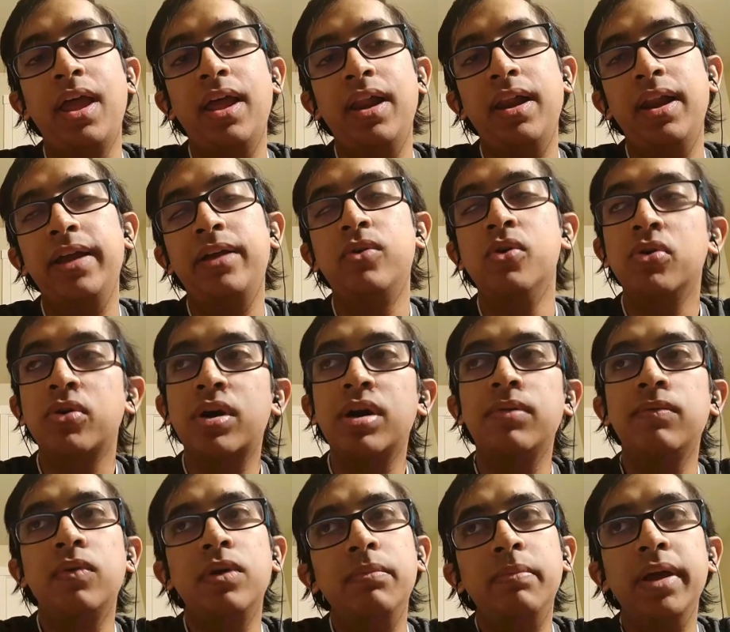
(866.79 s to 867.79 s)
like Google
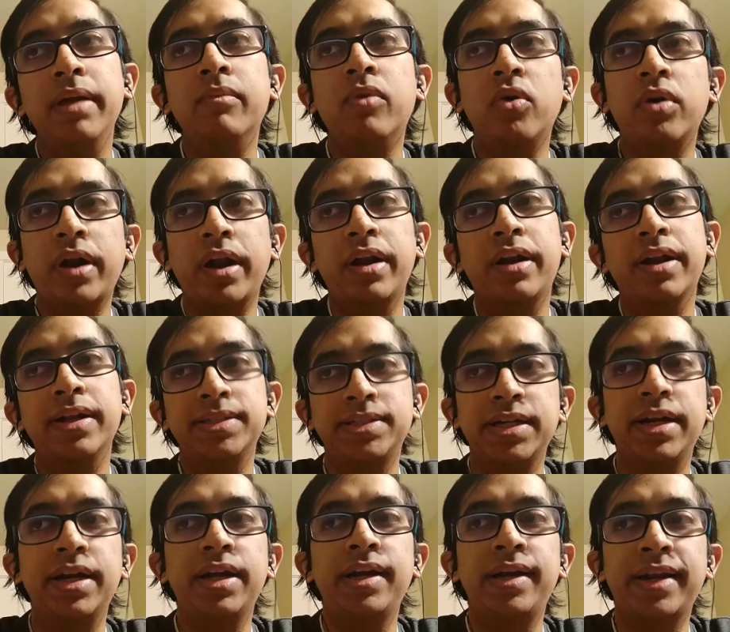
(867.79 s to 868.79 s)
would be more interested
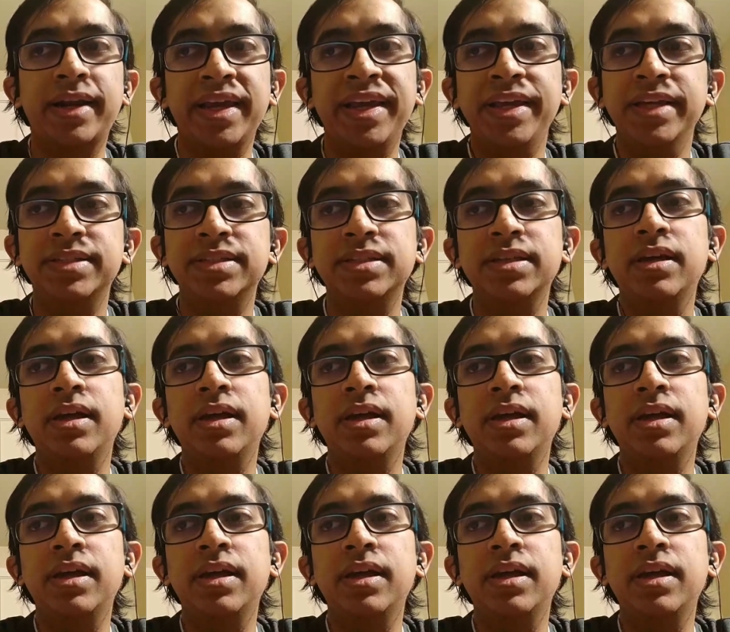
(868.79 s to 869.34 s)
in trees.